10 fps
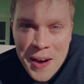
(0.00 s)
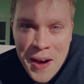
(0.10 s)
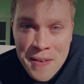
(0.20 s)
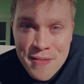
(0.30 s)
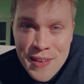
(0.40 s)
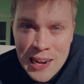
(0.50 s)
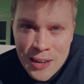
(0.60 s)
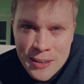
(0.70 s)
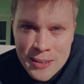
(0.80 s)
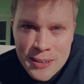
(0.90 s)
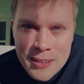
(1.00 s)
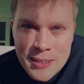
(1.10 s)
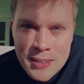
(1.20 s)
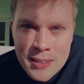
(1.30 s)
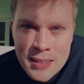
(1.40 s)
a villain,
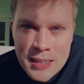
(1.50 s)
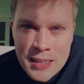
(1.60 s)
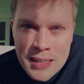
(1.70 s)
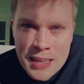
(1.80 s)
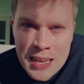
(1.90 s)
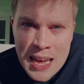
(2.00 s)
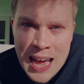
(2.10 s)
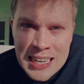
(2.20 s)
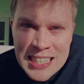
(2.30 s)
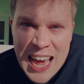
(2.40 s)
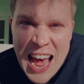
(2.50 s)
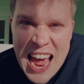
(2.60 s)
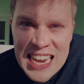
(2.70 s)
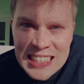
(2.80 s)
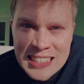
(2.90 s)
and
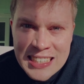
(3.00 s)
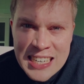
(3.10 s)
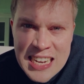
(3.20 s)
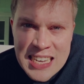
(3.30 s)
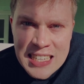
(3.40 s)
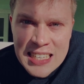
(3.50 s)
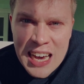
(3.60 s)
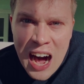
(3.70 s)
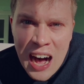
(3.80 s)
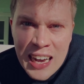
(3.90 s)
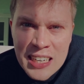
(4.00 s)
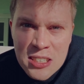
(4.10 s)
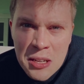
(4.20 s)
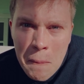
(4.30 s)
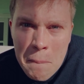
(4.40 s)
hate the
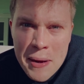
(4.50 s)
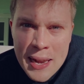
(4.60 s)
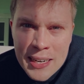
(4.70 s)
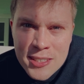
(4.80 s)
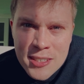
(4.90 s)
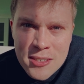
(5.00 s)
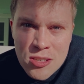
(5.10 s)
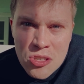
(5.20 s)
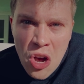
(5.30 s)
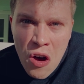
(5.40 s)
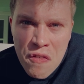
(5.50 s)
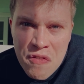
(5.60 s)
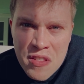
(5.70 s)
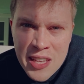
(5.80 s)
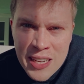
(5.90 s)
idle pleasures
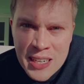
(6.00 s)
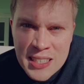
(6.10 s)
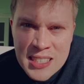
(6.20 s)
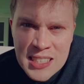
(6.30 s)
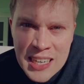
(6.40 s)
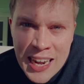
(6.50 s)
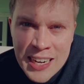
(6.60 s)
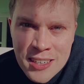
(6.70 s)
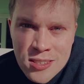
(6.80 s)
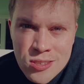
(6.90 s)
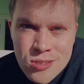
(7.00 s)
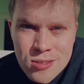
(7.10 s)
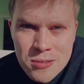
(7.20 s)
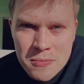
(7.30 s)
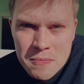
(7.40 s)
of these days.